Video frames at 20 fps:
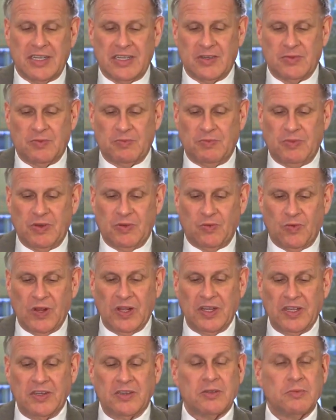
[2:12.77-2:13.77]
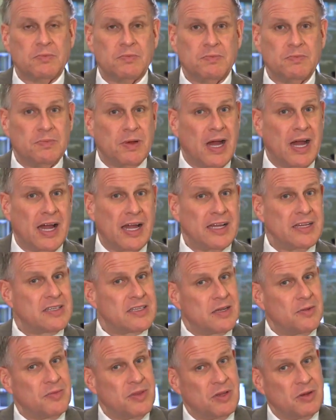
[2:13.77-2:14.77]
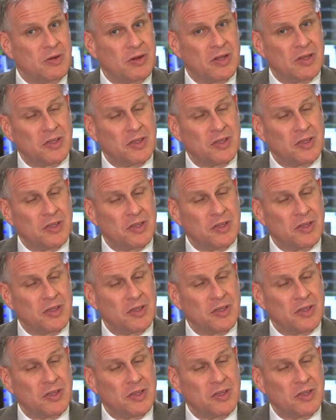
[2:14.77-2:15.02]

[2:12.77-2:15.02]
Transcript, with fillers: is willing to buy something